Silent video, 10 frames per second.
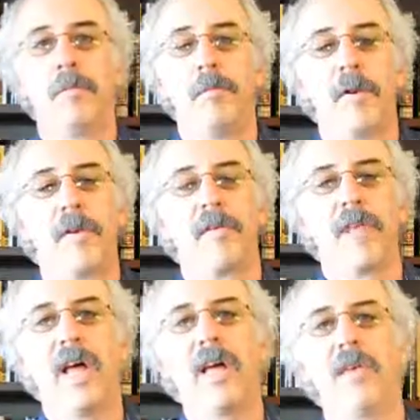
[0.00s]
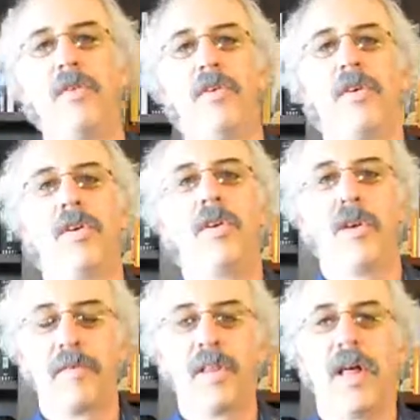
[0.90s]
But if you like
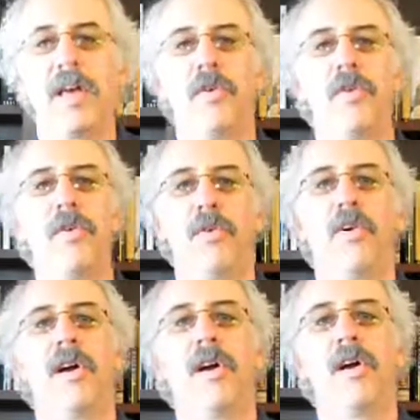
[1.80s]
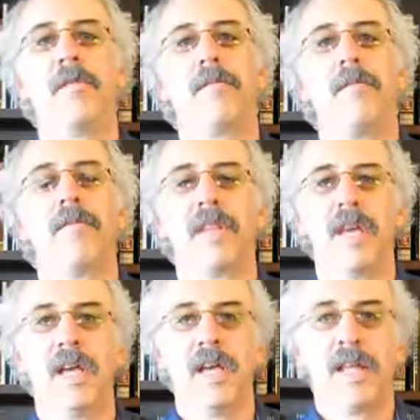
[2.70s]
who you are,
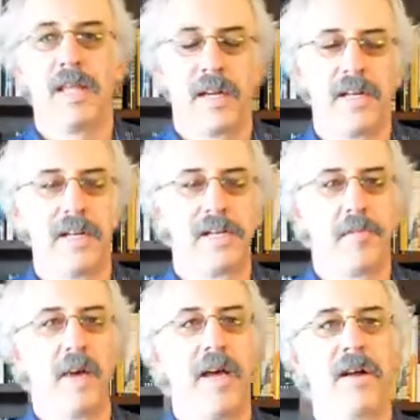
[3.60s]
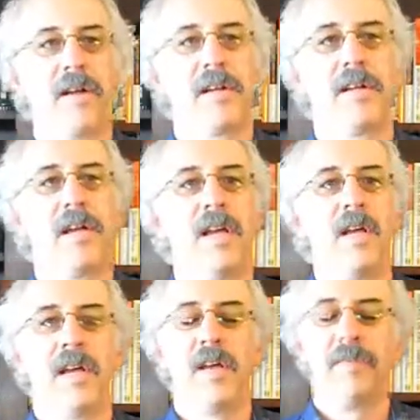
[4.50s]
then it doesn't matter.
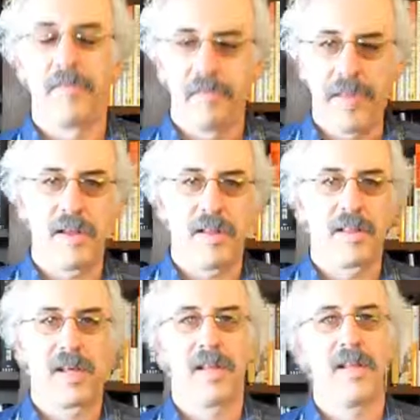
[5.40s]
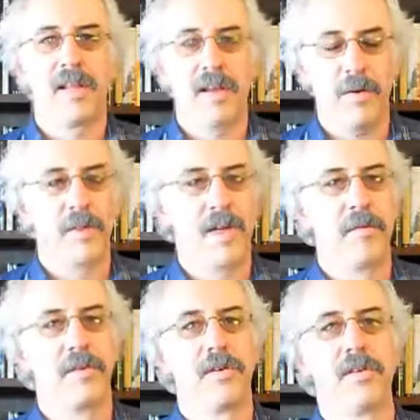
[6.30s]
If that will come
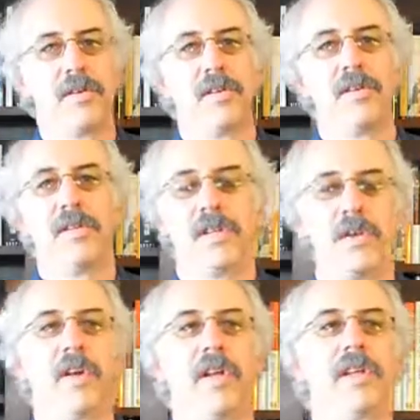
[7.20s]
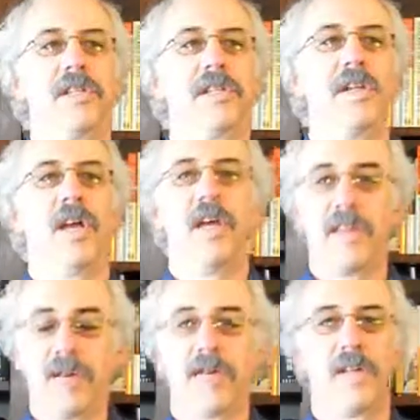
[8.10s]
through to the audience, and
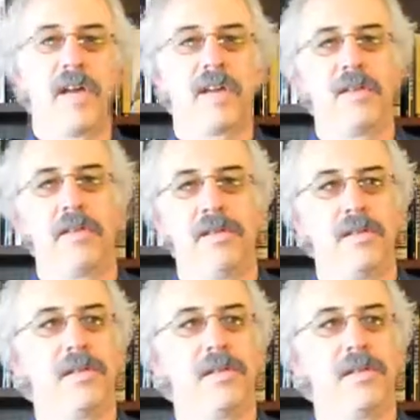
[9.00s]
they will like you too.